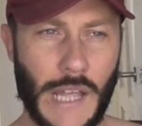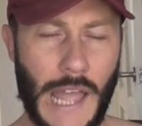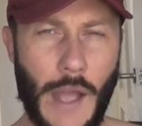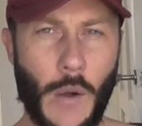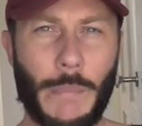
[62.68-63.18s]

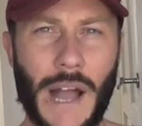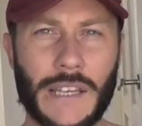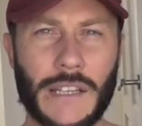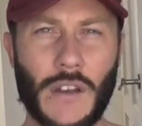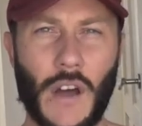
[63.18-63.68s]
held
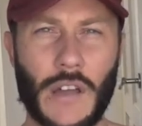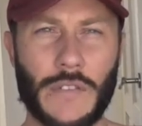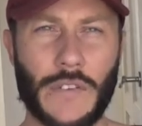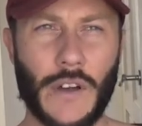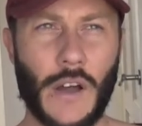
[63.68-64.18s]
back in
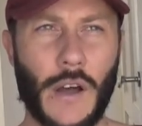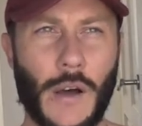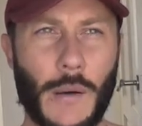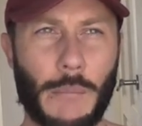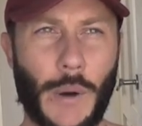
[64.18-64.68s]
life
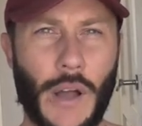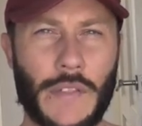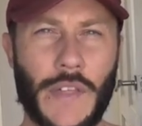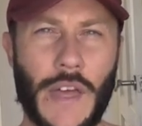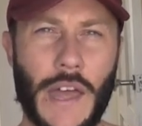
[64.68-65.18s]
by
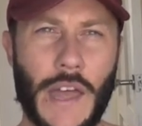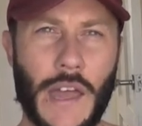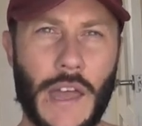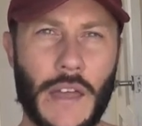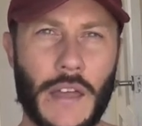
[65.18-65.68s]

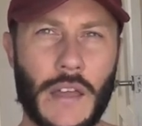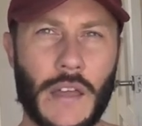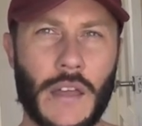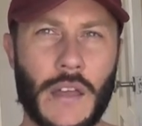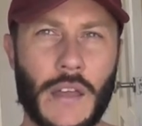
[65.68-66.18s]
their
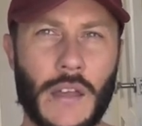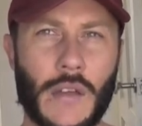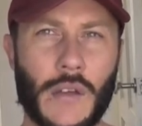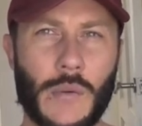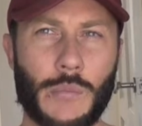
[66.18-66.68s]

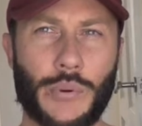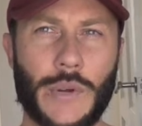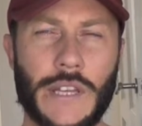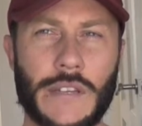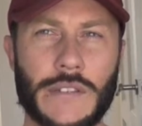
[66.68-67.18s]

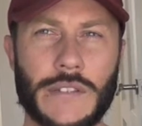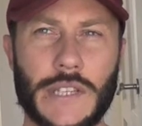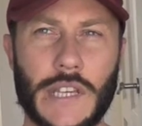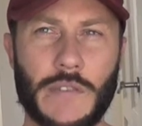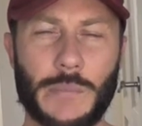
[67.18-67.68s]

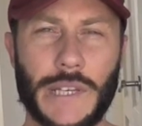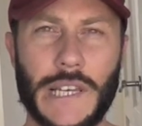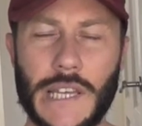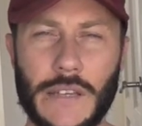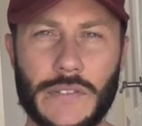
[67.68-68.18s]
preconceived
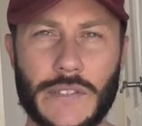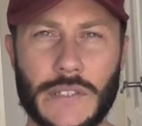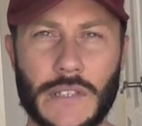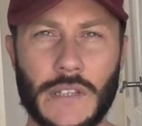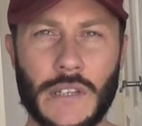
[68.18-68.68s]

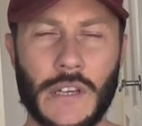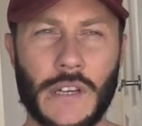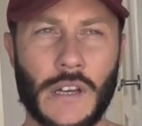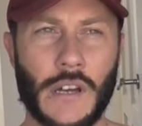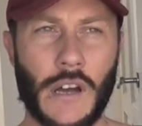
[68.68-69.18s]
beliefs
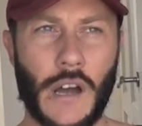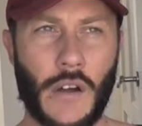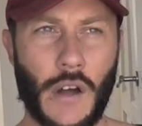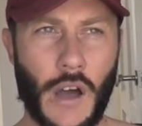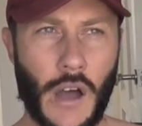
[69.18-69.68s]

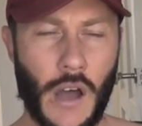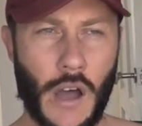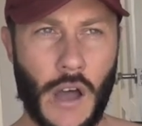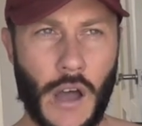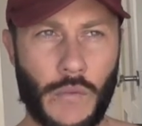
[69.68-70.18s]

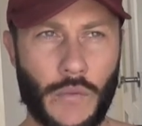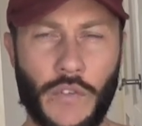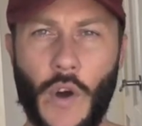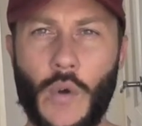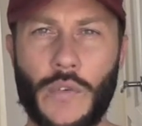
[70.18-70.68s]

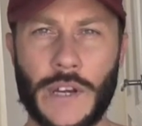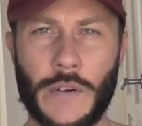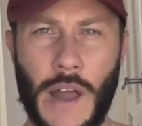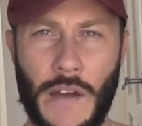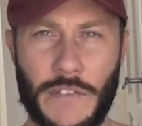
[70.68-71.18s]
revolving
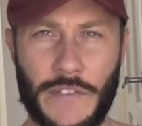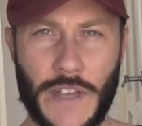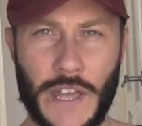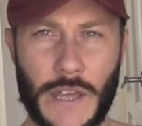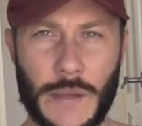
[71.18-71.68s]
around
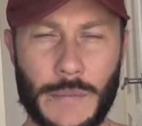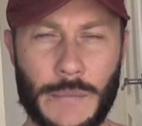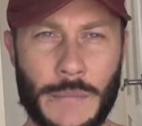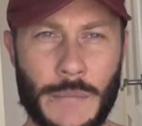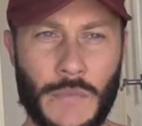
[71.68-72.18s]
fear,
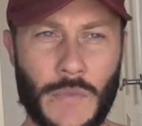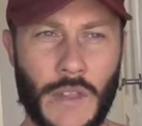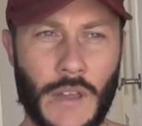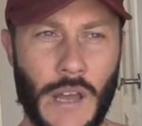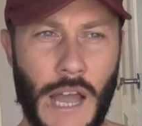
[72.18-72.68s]

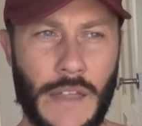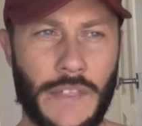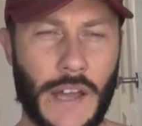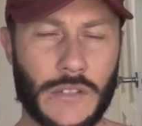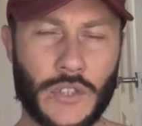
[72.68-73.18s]

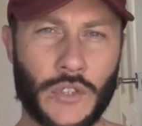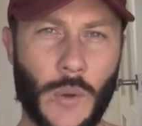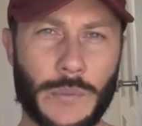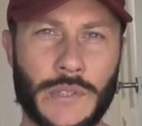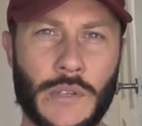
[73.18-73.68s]
and that
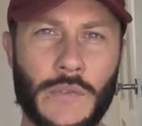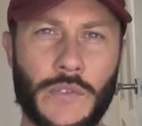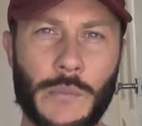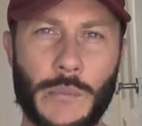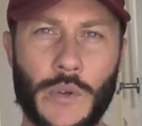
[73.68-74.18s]
stops them
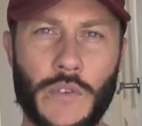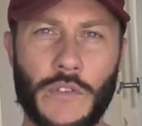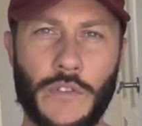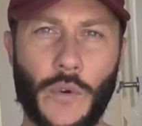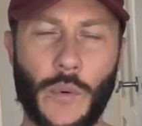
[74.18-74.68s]
from
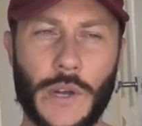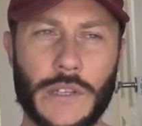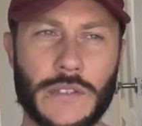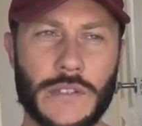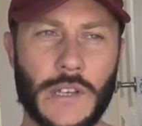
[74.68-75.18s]
moving
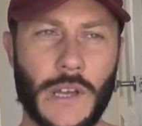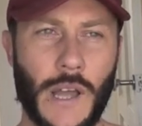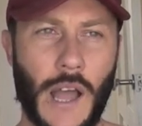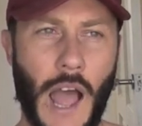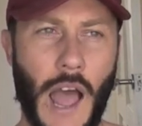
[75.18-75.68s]
forwards
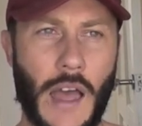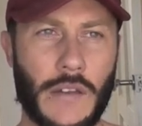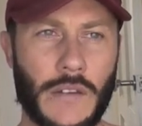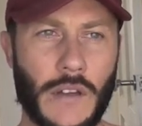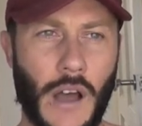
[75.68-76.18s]

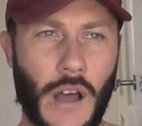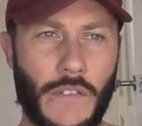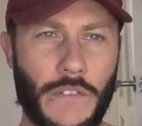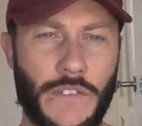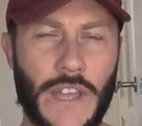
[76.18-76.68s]
and
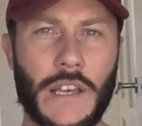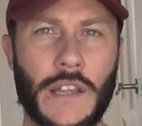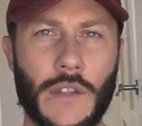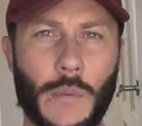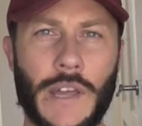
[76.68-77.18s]

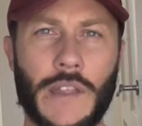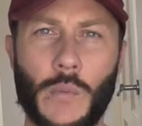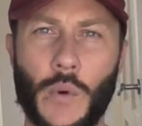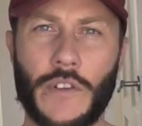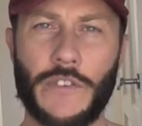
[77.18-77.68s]
feeling the way they
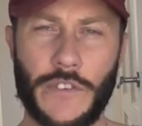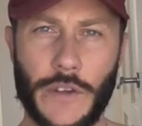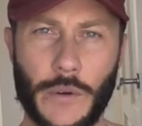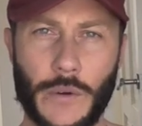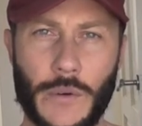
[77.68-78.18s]
want to
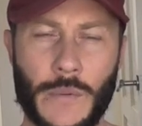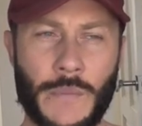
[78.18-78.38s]
feel.